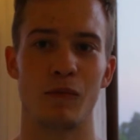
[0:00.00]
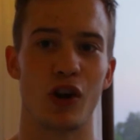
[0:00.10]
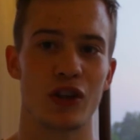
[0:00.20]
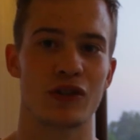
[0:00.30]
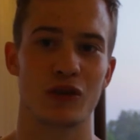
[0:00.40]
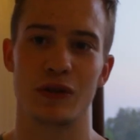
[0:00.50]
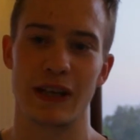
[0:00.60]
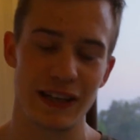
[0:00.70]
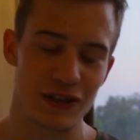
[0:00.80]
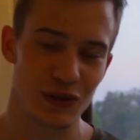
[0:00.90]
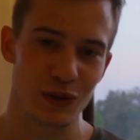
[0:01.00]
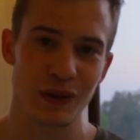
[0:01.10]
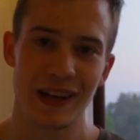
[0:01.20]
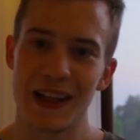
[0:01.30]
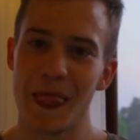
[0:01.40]
want to date
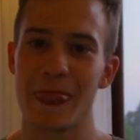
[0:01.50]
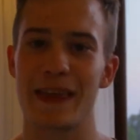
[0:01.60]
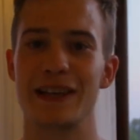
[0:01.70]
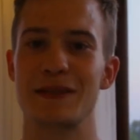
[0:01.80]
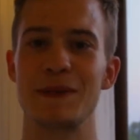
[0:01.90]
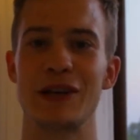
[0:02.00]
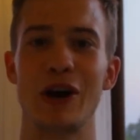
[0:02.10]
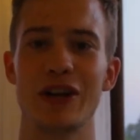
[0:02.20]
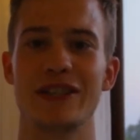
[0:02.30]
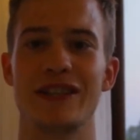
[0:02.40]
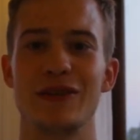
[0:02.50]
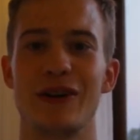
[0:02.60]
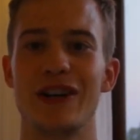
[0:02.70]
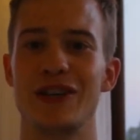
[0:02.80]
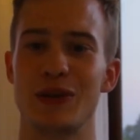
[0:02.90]
you, is because that you
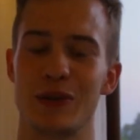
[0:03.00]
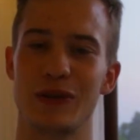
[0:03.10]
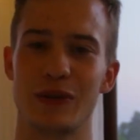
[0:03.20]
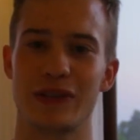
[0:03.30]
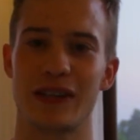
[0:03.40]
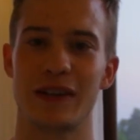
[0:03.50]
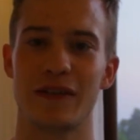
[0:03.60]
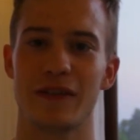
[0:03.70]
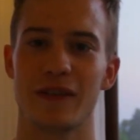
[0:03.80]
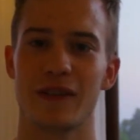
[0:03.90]
aren't showing yourself.